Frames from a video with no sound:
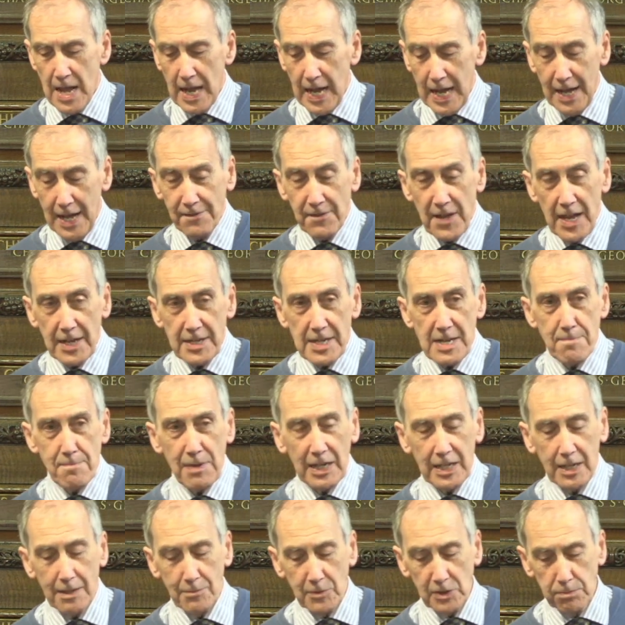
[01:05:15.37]
and then he
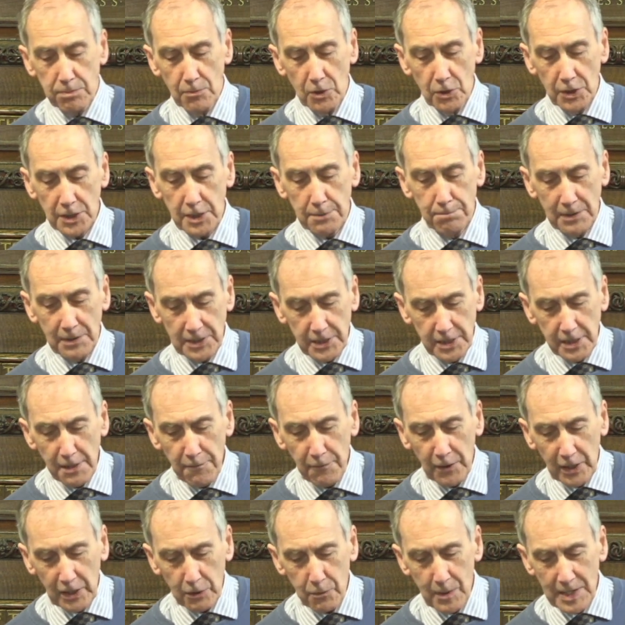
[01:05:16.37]
becomes more
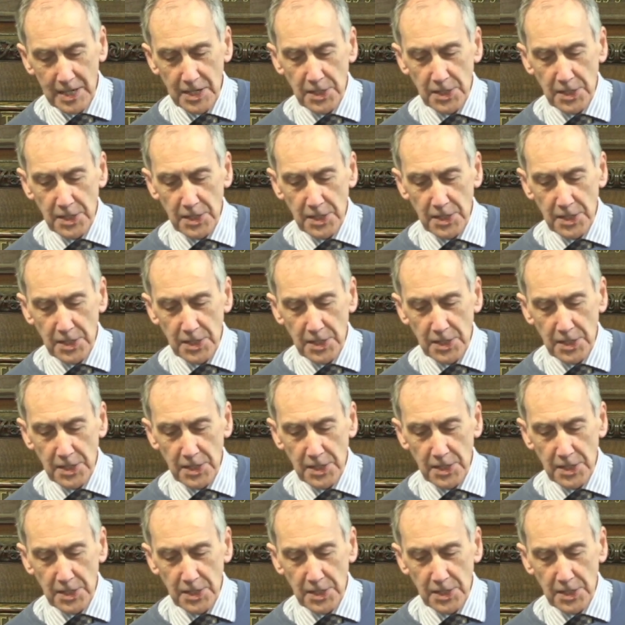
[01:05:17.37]
specific when